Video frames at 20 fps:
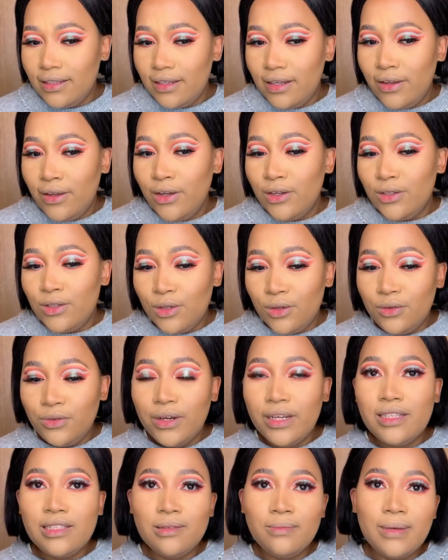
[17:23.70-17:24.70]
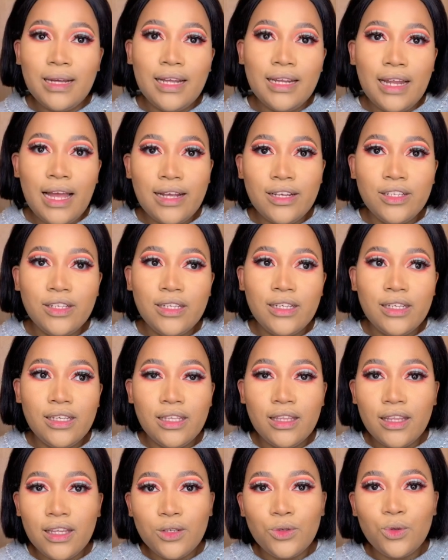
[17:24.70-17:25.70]
two friends of mine actually, their
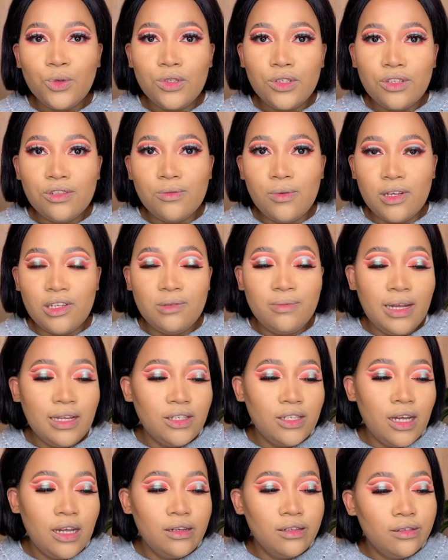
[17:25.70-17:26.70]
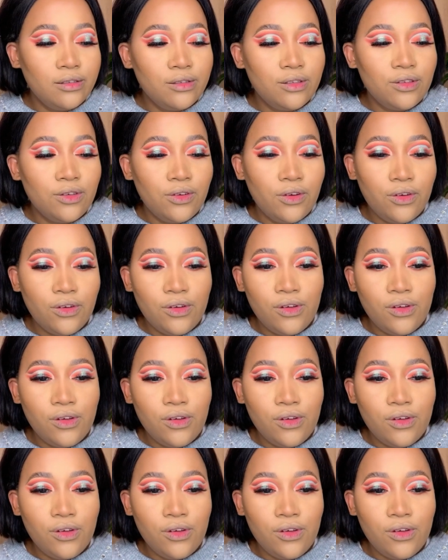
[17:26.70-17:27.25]
daughters watch my channel, so